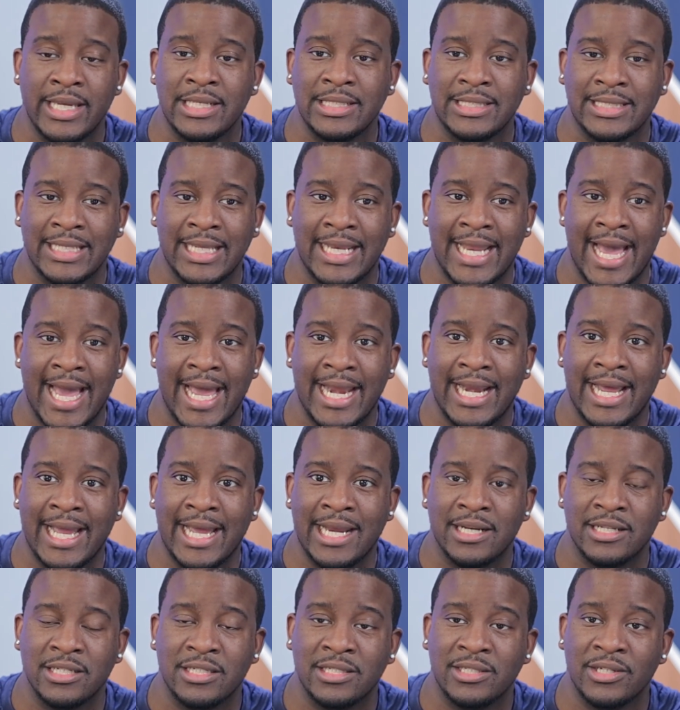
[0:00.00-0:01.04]
into that
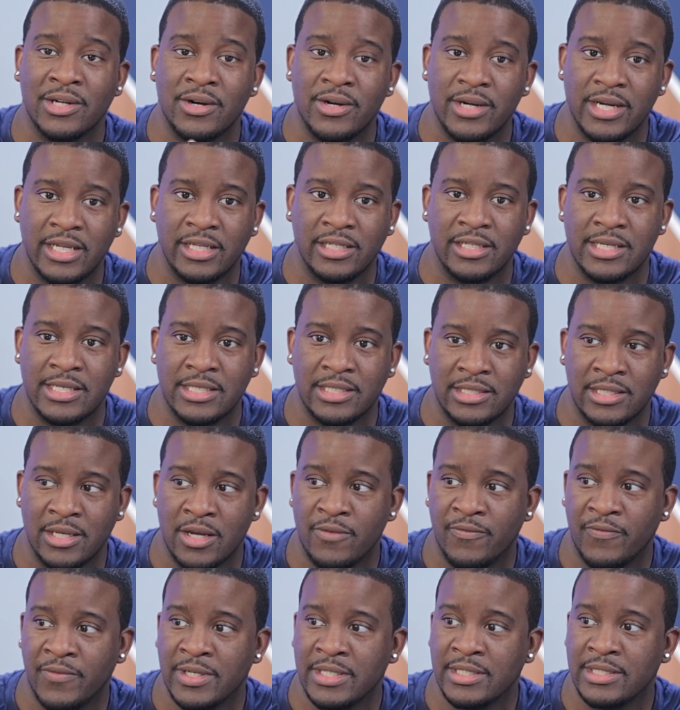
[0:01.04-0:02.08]
and asserting
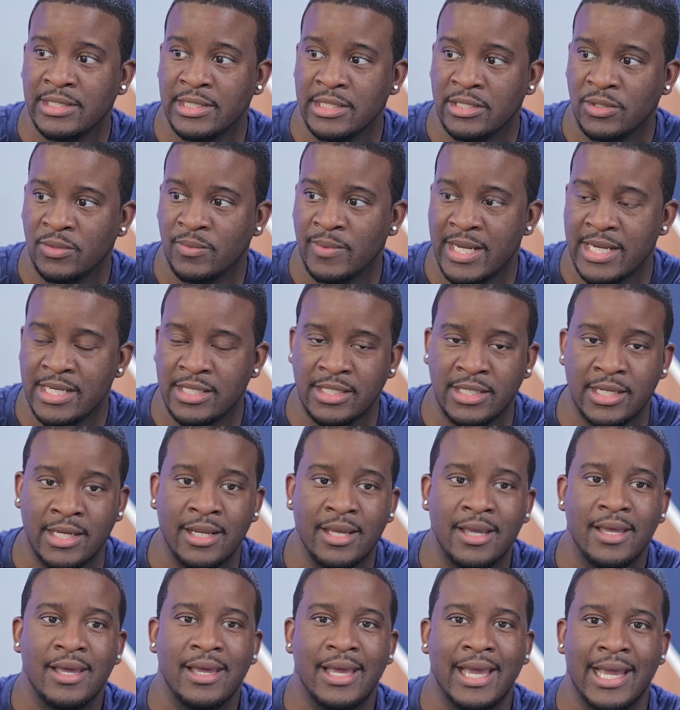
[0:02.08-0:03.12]
yourself in a
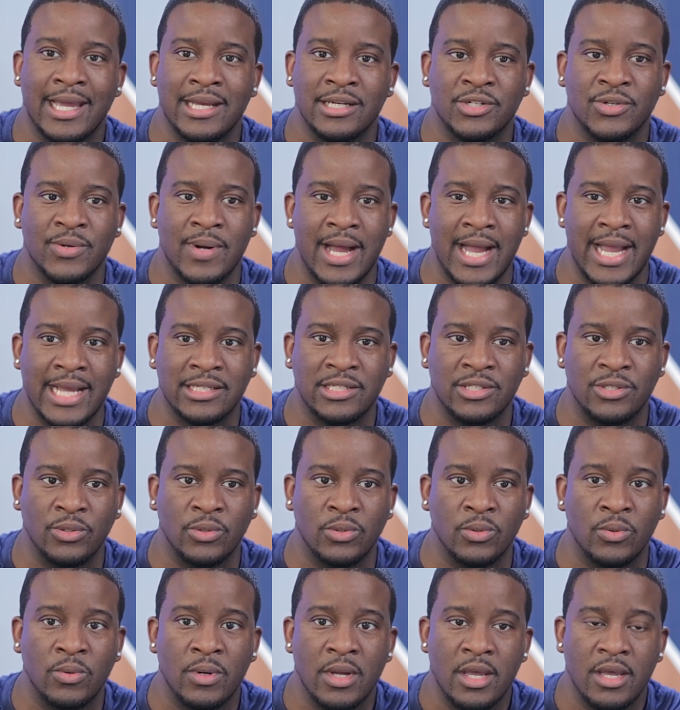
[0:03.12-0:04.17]
situation and trying
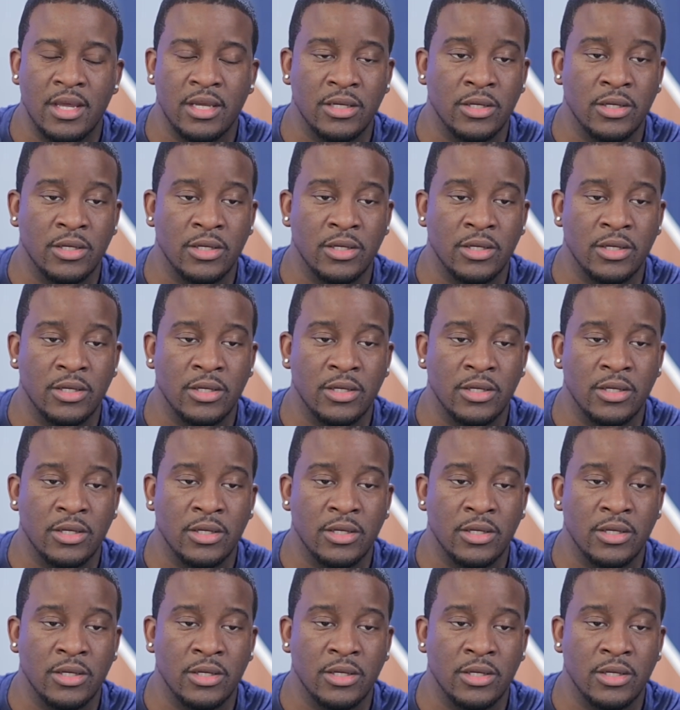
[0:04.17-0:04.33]
to,